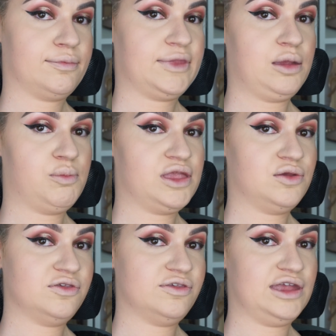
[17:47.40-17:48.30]
Can be
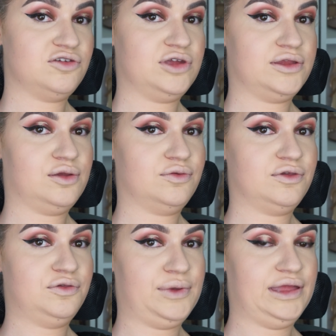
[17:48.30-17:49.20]
used as eyeshadows
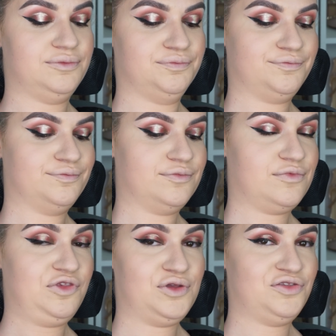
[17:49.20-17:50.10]
as well.
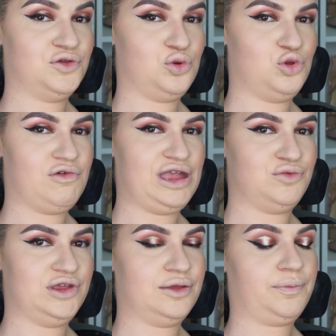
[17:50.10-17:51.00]
So it's an
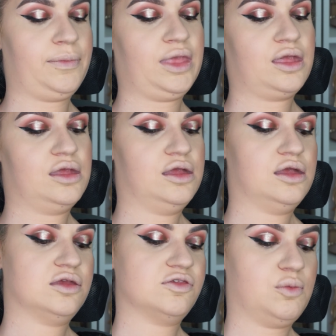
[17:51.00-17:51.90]
all-rounder.
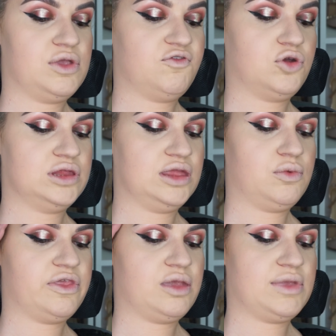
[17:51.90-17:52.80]
So we've gone in
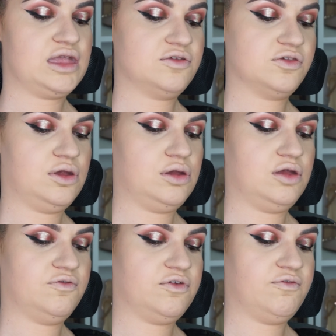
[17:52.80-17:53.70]
with a mix
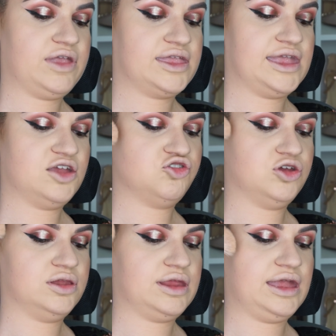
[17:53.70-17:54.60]
of
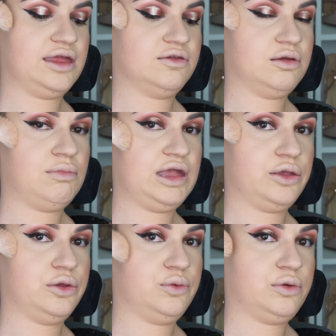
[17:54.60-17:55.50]
Vacation and
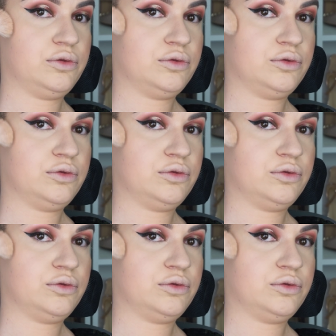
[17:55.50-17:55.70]
Mahou.